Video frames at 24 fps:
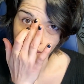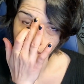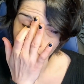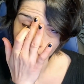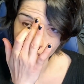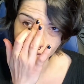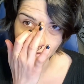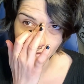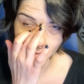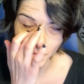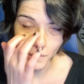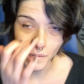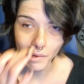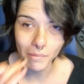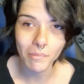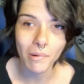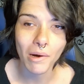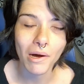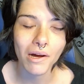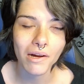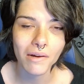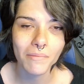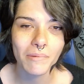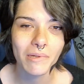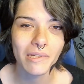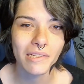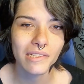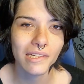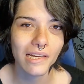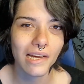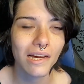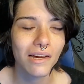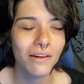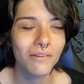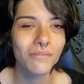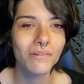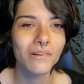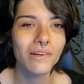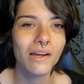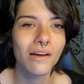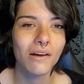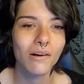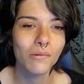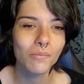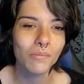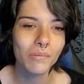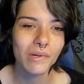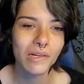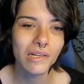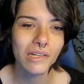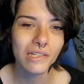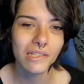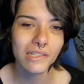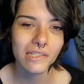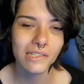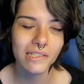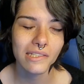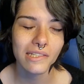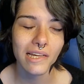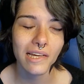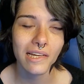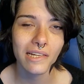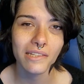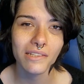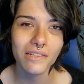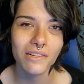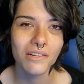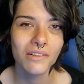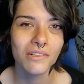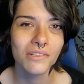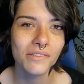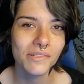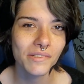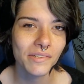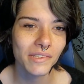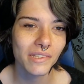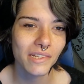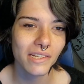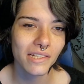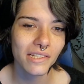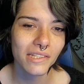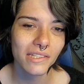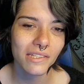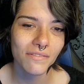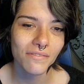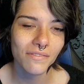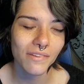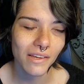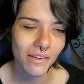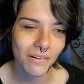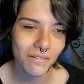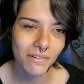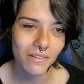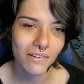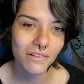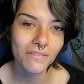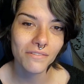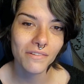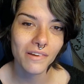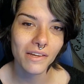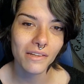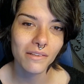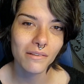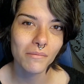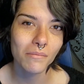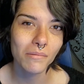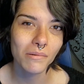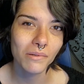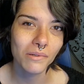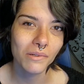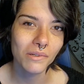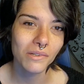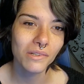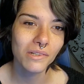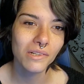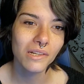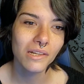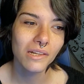Even my mom and dad would help us and take turns with us if they were available.